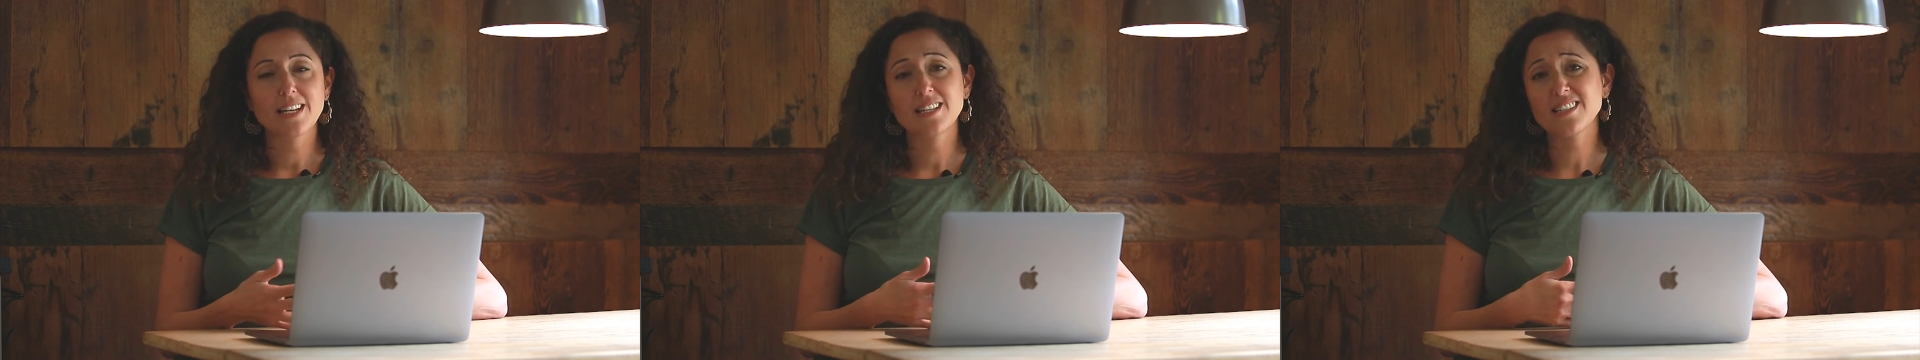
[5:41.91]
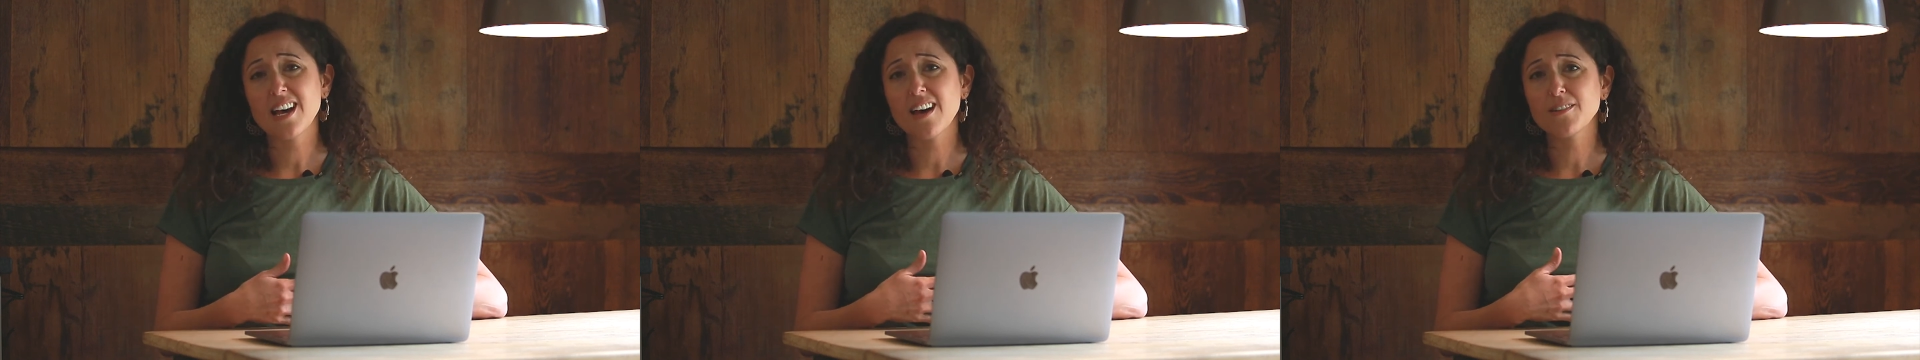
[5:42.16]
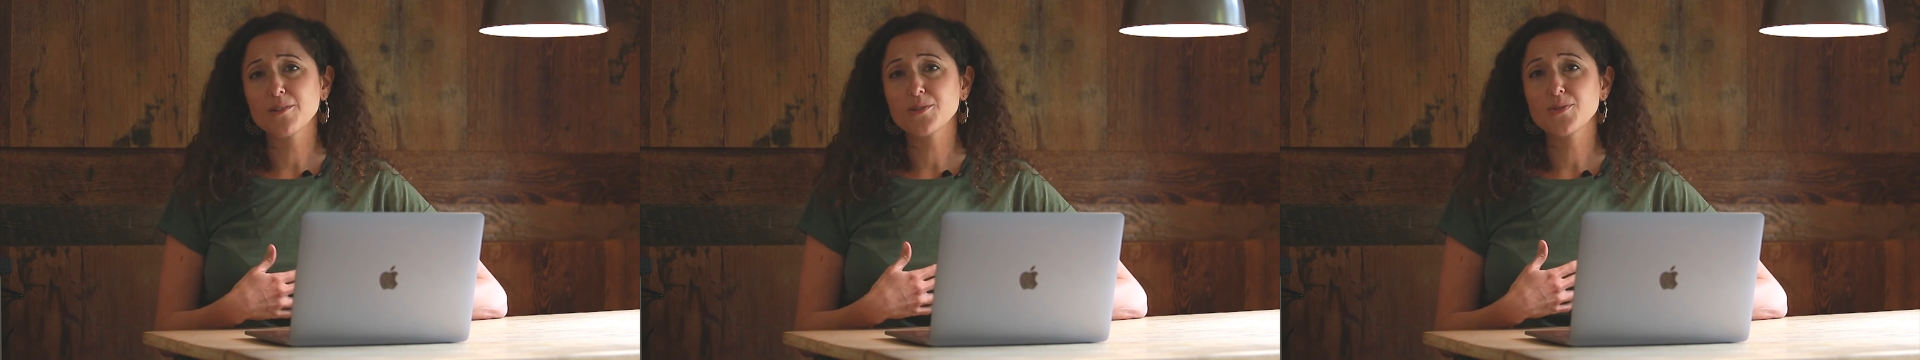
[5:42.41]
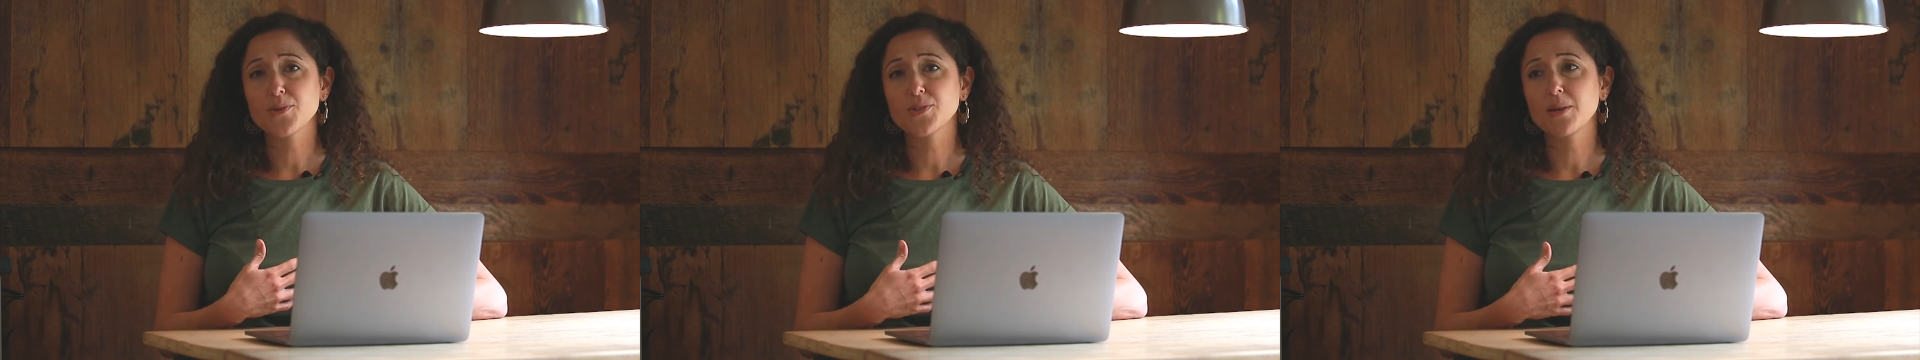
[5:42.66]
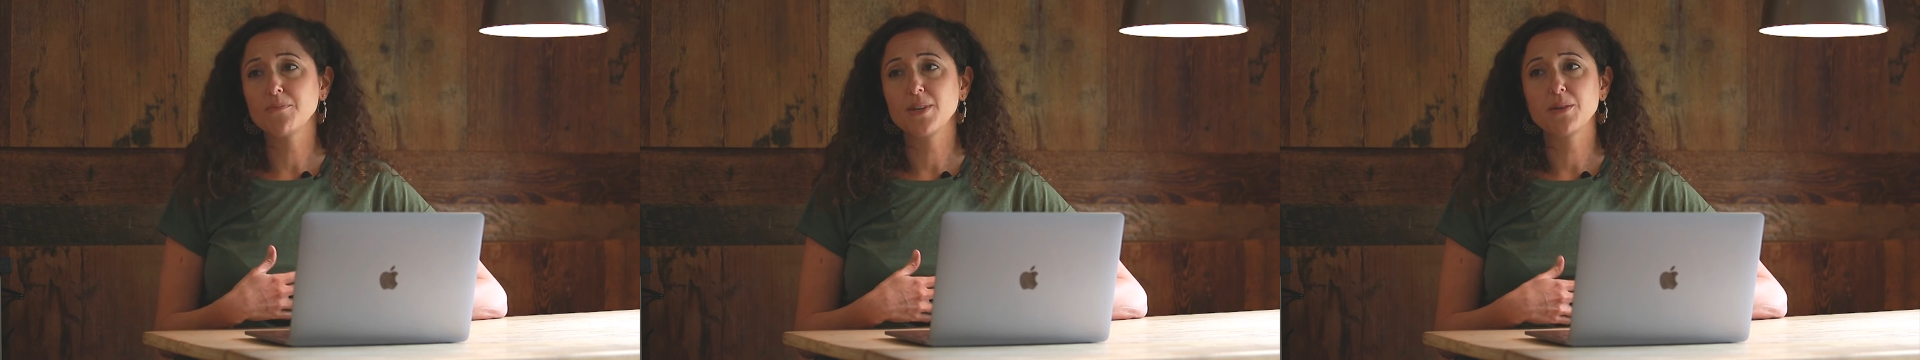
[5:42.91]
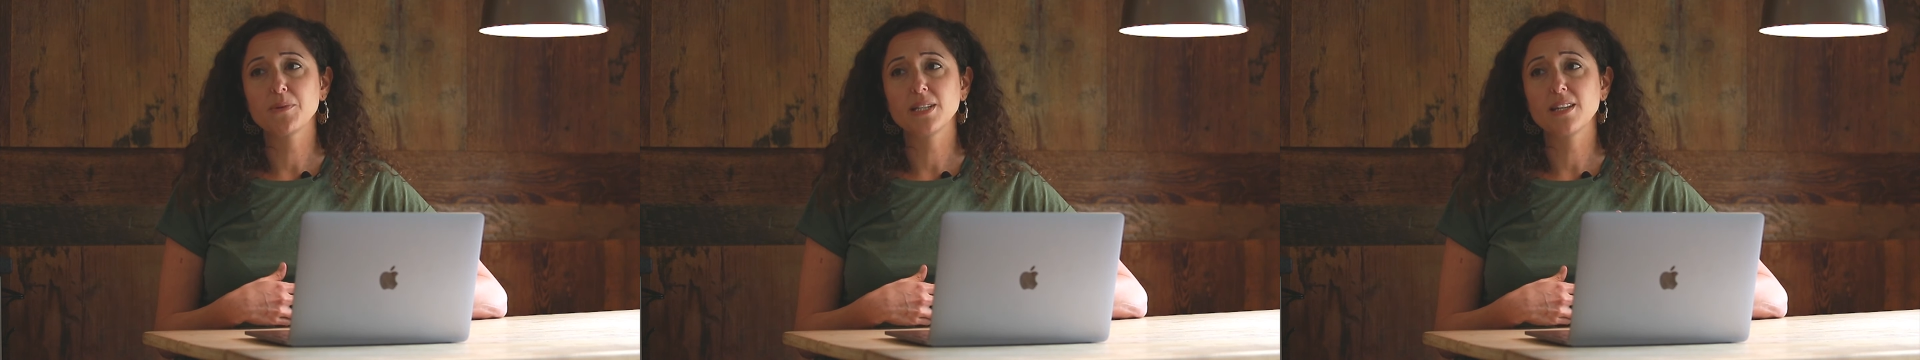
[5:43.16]
And as adults, those can
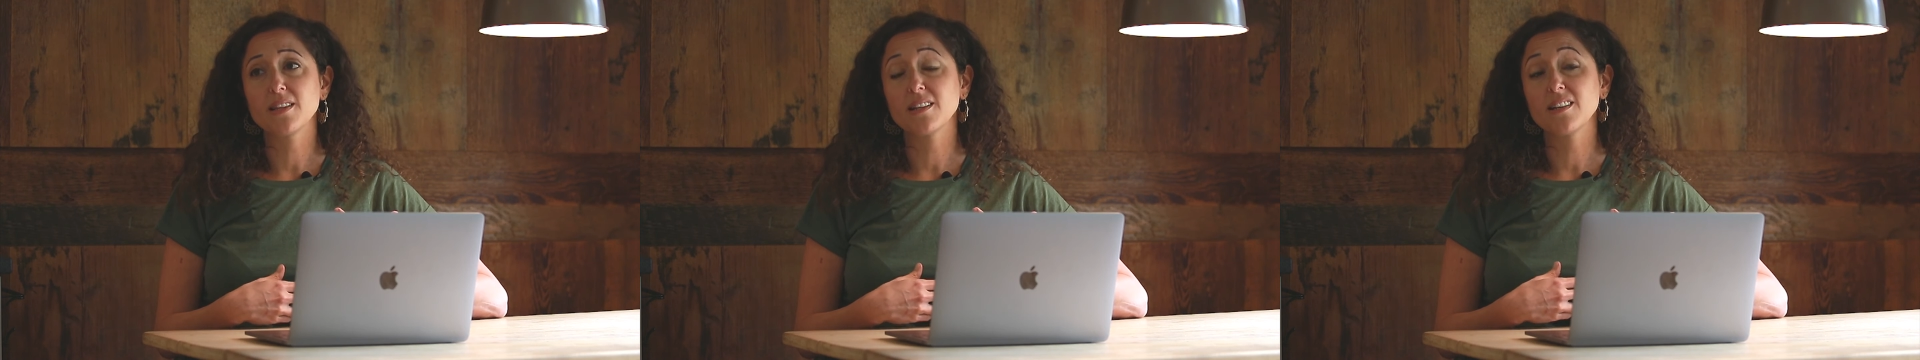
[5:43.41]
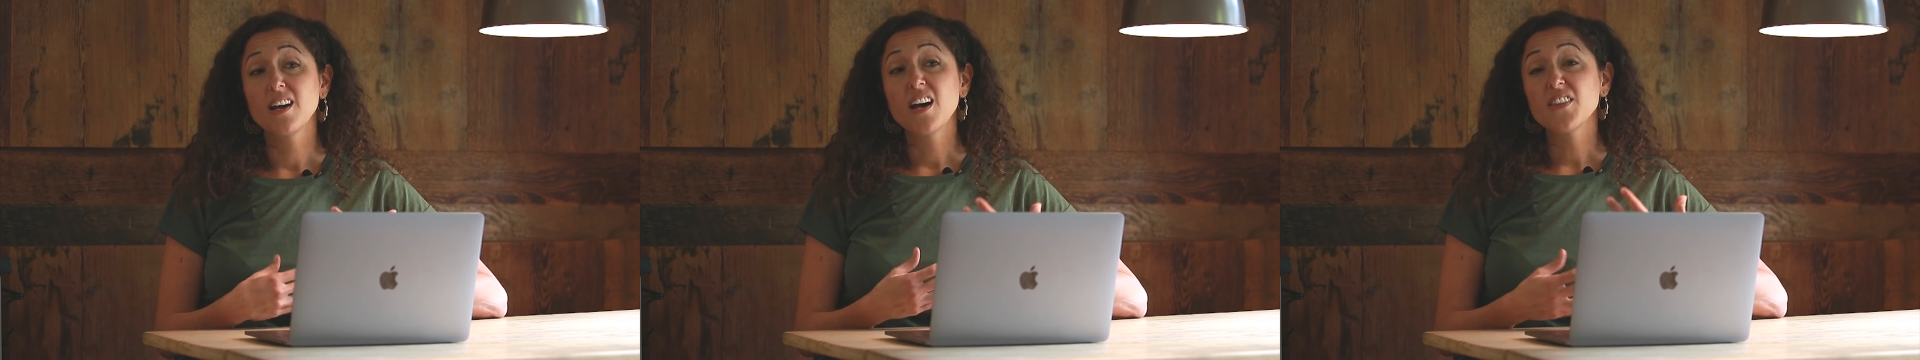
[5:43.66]
be really the